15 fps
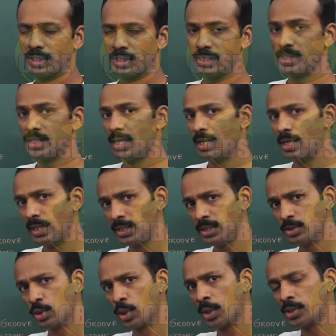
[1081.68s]

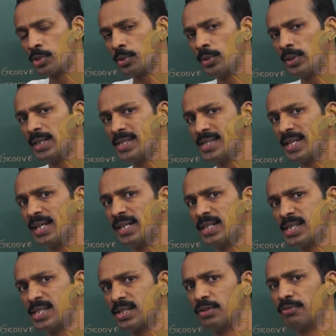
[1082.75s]
It not only
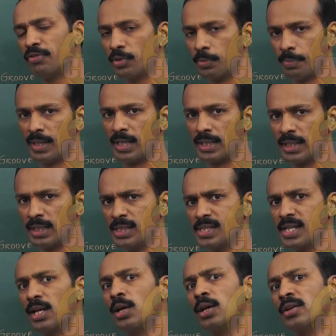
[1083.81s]
selects food
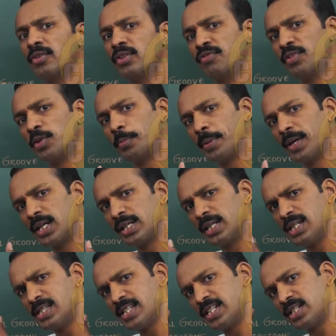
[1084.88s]
particles, along with food
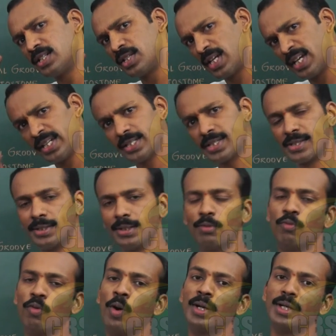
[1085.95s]
particles it takes
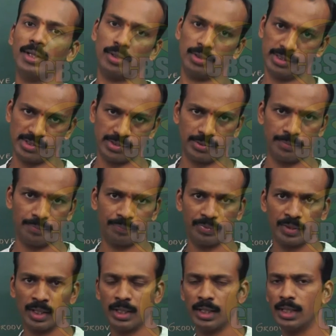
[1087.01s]
water also.
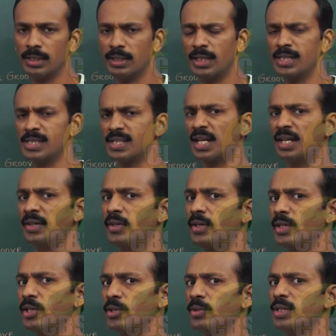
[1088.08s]
There is
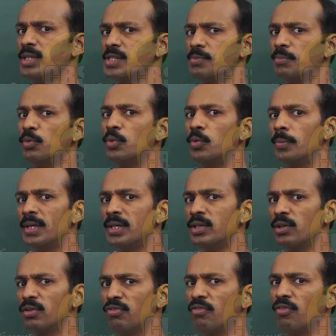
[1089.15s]
continuous
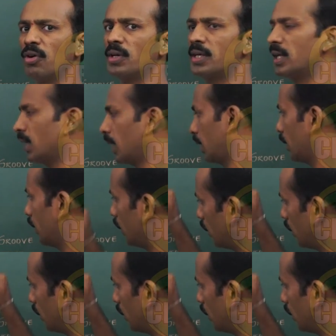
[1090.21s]
movement of water